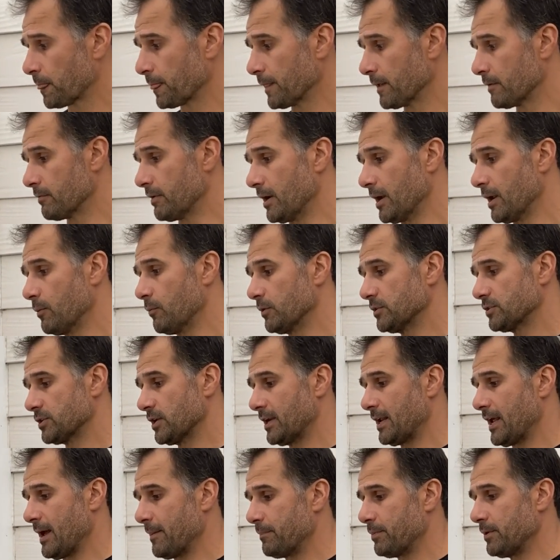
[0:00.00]
Right, and what's going
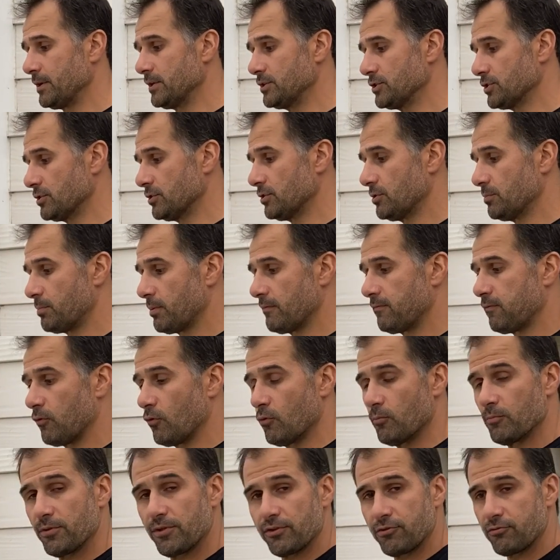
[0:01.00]
to happen is you're going to
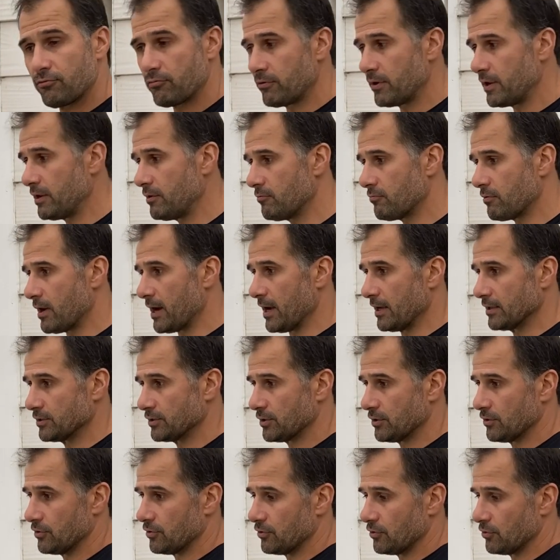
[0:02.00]
perform 3 rounds.
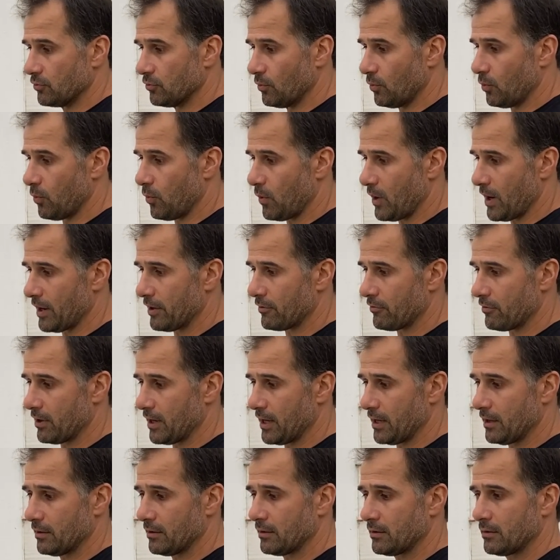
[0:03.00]
You're going to do 1
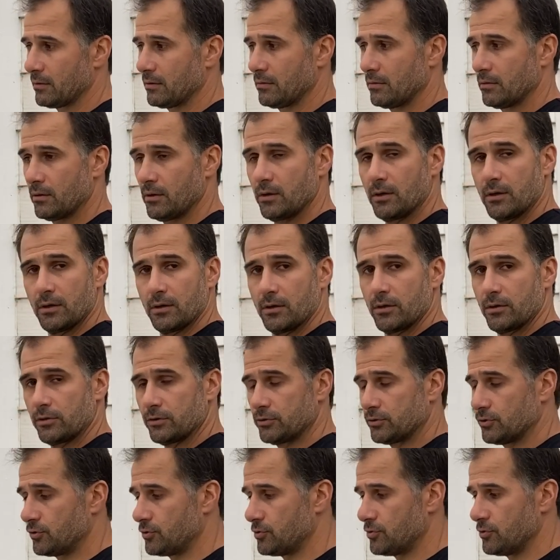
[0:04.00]
round,
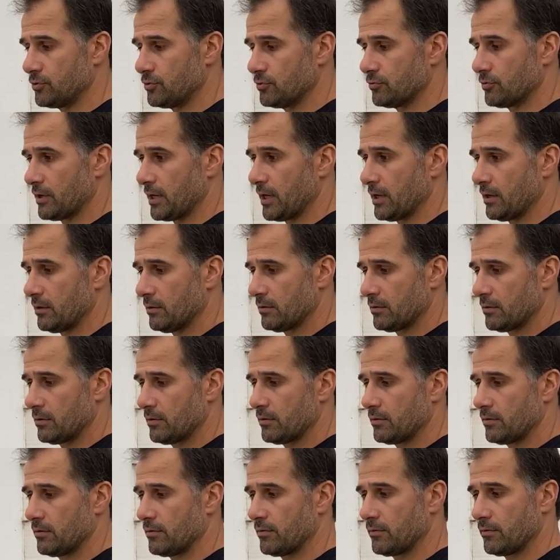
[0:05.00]
2 round,
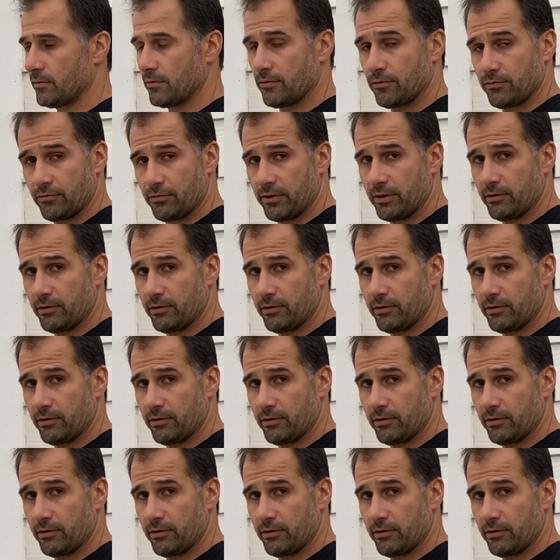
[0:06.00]
3